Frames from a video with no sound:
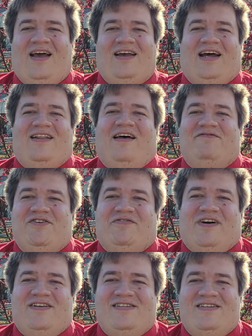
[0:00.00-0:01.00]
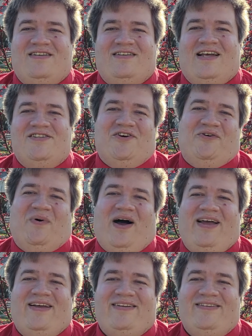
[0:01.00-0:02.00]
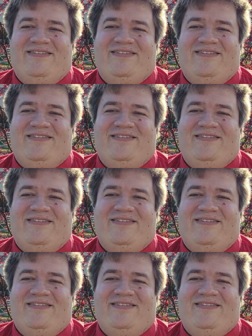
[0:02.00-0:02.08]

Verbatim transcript: God loves you, friends, and so do I.